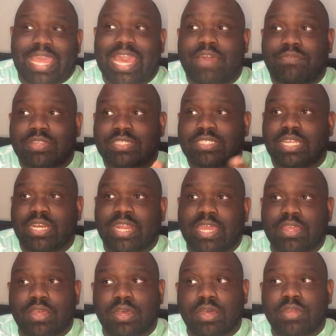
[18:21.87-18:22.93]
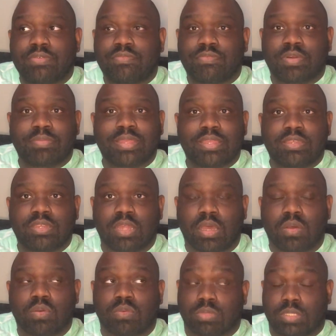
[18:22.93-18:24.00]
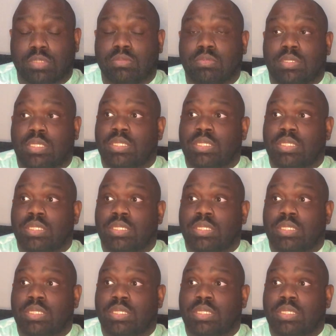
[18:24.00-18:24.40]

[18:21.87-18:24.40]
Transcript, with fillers: after stealing that gun from, you know, well,